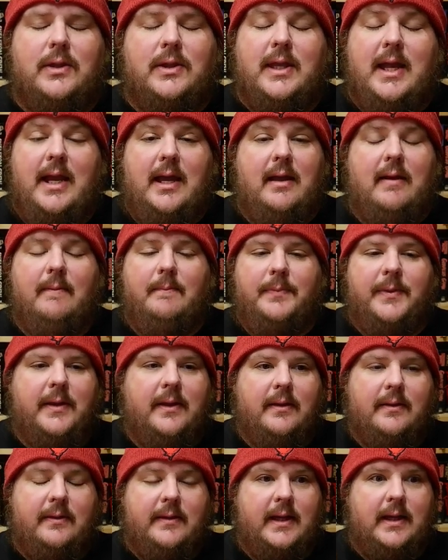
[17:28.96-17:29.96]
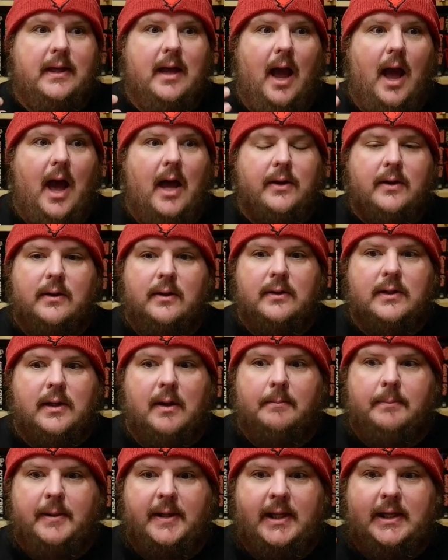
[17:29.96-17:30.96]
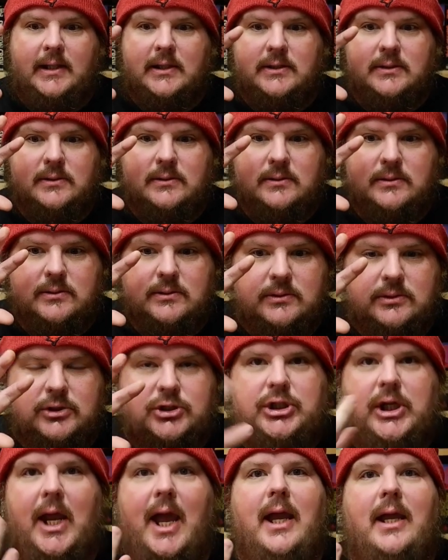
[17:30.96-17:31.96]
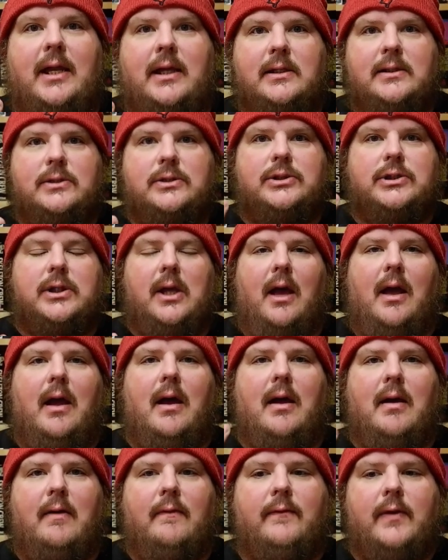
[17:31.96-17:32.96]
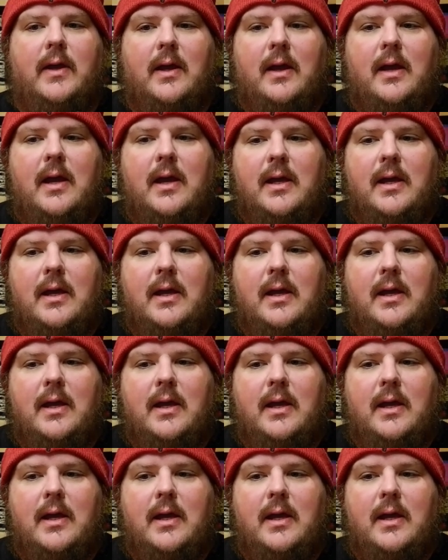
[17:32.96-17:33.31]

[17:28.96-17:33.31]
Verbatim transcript: the, the utter, complete change of,